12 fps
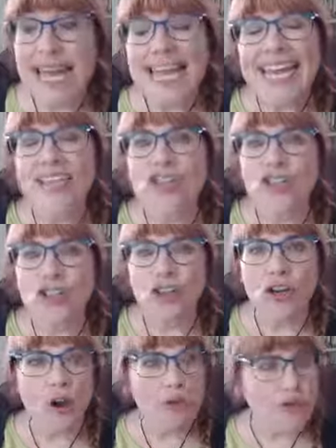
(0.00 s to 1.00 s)
It should
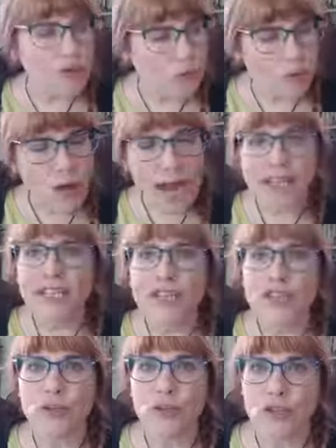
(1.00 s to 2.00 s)
go directly
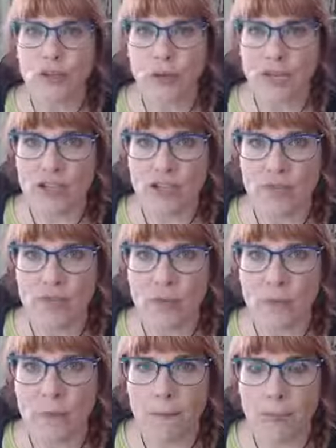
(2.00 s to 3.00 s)
to a donation
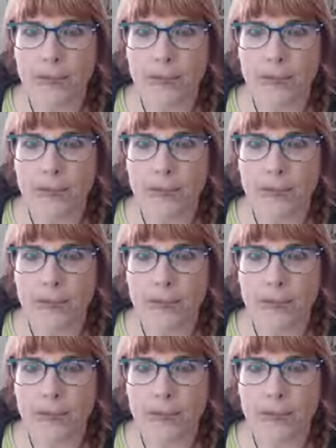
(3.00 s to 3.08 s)
form.